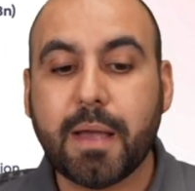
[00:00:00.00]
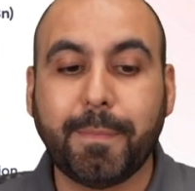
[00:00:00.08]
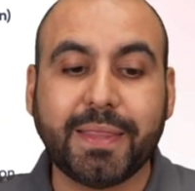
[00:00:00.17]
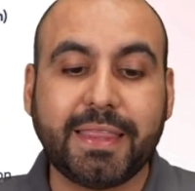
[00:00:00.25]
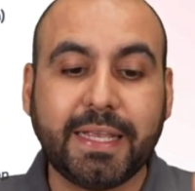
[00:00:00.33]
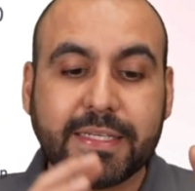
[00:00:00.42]

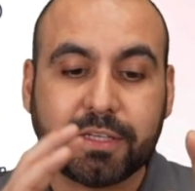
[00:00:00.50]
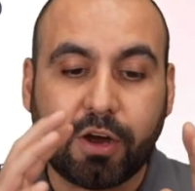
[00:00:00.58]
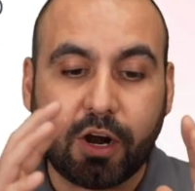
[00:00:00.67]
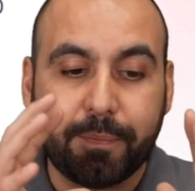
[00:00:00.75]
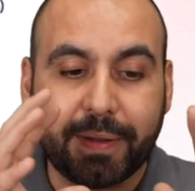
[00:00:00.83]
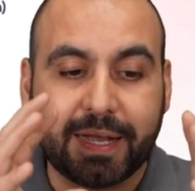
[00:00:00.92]
But these
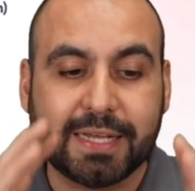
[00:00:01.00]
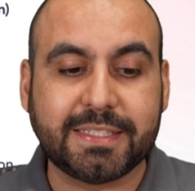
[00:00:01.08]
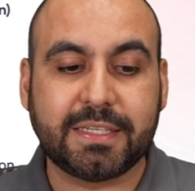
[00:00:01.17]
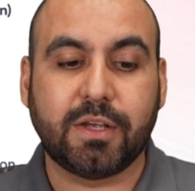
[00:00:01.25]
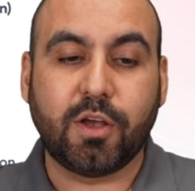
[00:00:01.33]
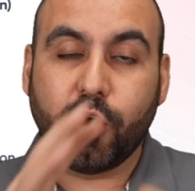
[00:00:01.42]
are
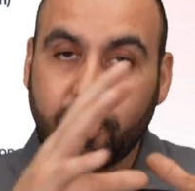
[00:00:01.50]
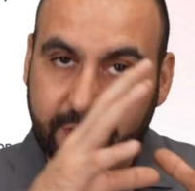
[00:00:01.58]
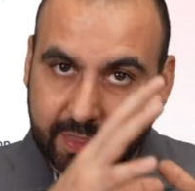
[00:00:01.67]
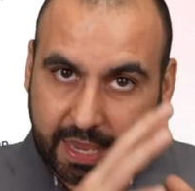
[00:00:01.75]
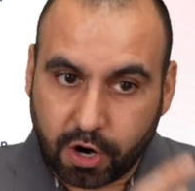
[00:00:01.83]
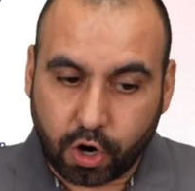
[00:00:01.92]
because
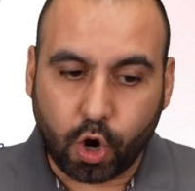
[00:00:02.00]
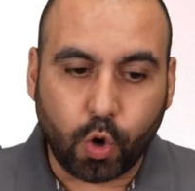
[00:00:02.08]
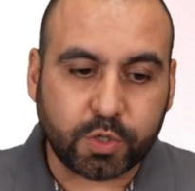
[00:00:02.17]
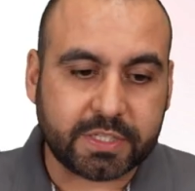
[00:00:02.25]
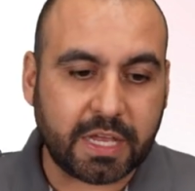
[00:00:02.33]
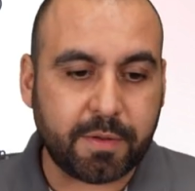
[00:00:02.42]
they are
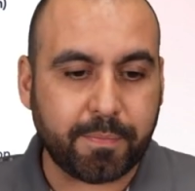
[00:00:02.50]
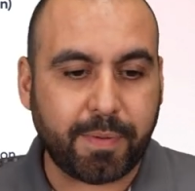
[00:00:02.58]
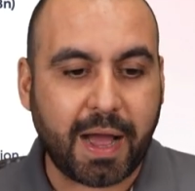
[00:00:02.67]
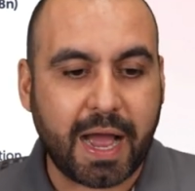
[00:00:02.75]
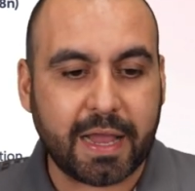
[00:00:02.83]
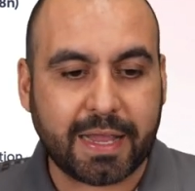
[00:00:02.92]
hosted
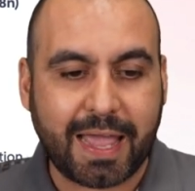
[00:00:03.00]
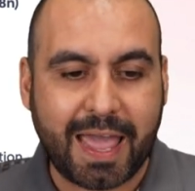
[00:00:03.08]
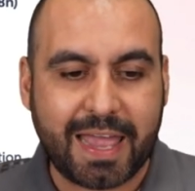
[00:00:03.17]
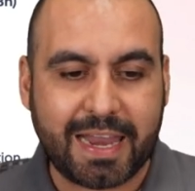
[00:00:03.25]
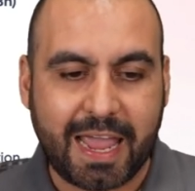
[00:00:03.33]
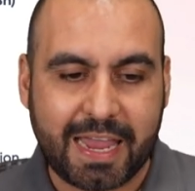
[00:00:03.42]
by
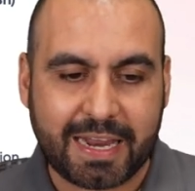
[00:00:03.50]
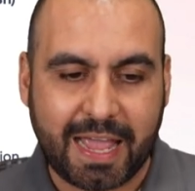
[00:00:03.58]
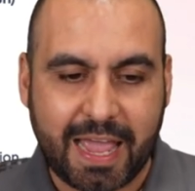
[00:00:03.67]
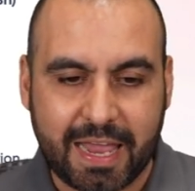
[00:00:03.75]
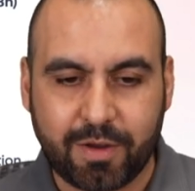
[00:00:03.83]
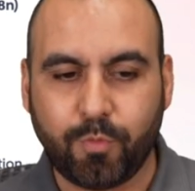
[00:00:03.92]

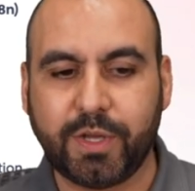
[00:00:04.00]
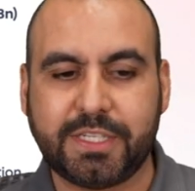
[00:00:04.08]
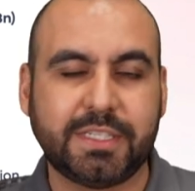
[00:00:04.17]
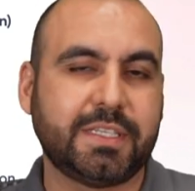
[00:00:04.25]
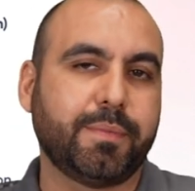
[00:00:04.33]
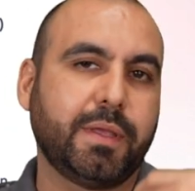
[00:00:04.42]
N8N, which
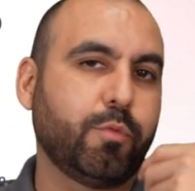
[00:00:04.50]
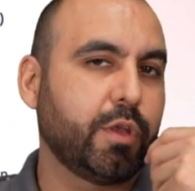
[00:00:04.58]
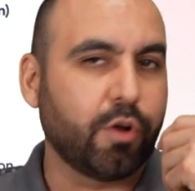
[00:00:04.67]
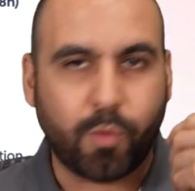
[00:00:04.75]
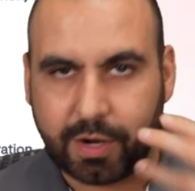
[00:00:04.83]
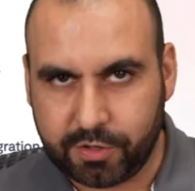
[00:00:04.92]
is something we
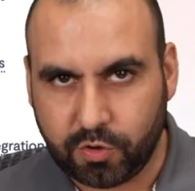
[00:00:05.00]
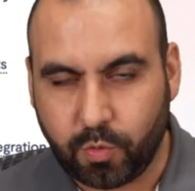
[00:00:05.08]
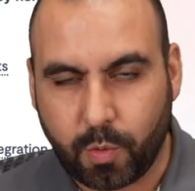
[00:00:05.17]
don't want to do.